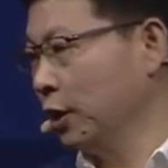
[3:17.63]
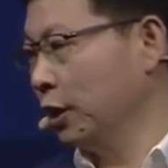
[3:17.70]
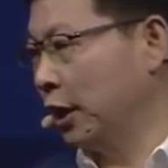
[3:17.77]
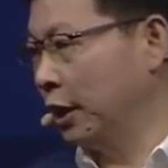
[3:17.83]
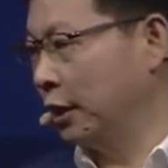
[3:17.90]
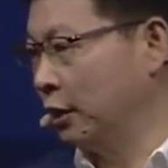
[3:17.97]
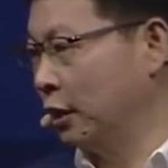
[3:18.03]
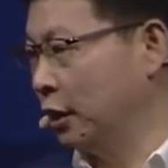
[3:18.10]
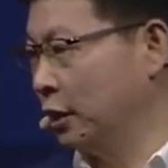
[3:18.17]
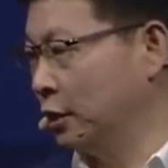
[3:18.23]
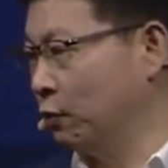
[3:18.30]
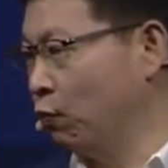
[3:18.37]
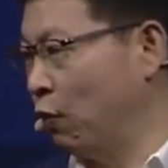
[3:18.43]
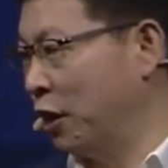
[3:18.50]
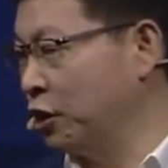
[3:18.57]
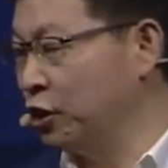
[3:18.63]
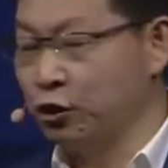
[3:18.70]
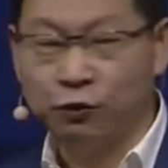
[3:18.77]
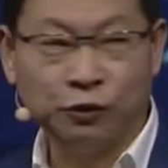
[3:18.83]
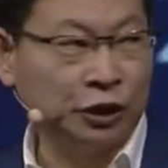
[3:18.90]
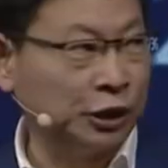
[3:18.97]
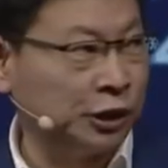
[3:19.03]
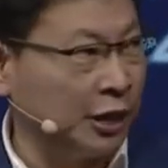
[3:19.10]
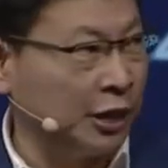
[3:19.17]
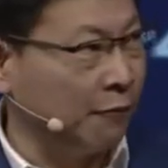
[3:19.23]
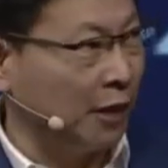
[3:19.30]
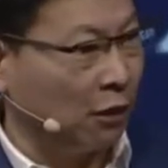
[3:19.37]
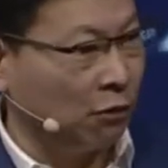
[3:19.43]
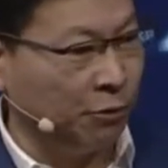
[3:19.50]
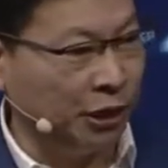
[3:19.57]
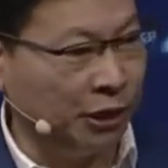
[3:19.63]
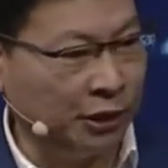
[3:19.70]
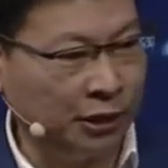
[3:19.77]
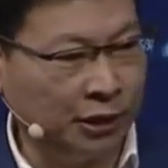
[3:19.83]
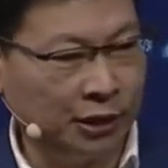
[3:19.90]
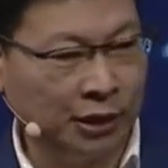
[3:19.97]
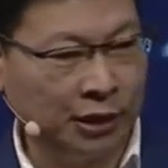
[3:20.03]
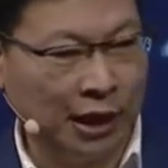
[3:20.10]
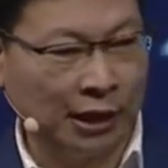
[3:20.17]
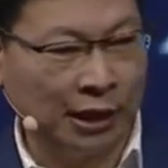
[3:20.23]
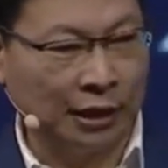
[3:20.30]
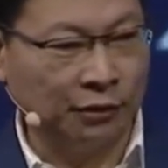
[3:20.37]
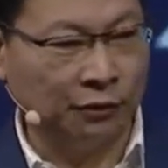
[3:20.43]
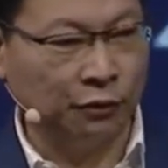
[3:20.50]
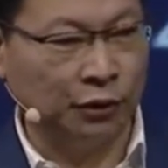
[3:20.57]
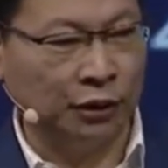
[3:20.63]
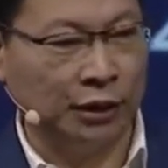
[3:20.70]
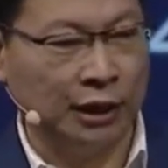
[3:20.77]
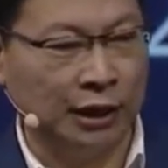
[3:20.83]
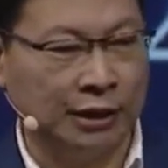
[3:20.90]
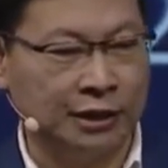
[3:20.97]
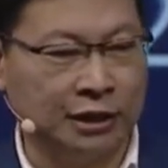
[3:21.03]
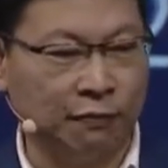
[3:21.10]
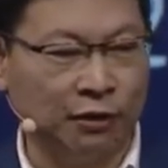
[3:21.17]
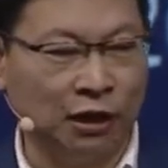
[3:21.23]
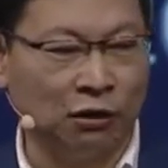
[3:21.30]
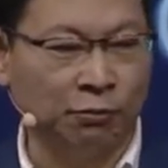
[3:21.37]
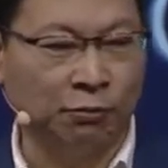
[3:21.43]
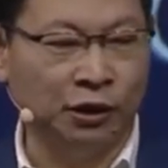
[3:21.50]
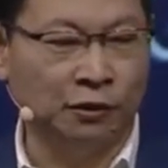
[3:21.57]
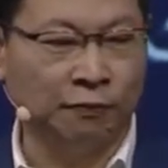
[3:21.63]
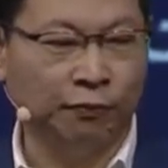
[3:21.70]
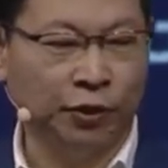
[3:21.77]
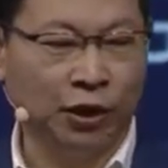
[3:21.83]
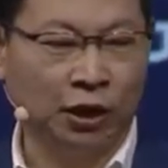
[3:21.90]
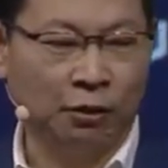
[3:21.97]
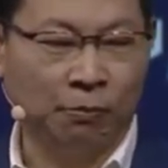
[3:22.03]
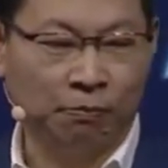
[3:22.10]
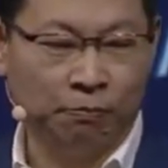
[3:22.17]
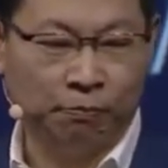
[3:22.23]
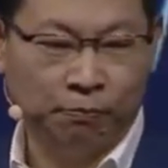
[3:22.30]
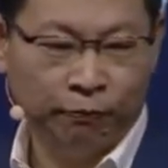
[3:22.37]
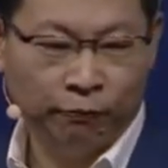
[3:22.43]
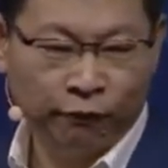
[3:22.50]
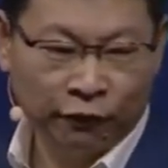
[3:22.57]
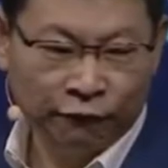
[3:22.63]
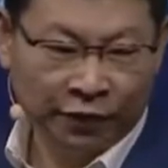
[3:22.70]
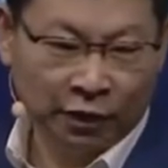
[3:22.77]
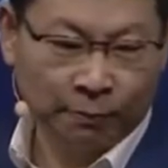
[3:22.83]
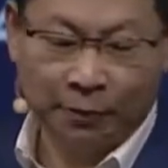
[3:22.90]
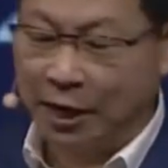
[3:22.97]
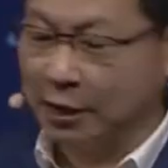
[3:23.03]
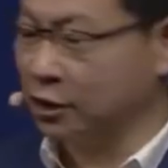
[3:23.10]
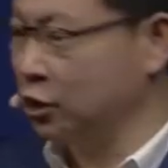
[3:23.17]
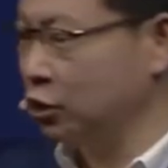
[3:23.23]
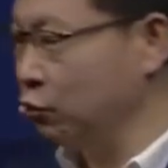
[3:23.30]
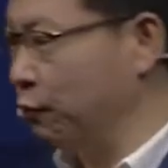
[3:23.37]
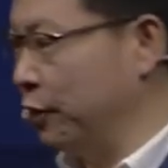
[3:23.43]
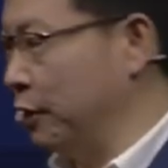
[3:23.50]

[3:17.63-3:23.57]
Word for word: And uh, one is using a seven nanometer, another is using a seven nanometer uh, FinFET Plus E U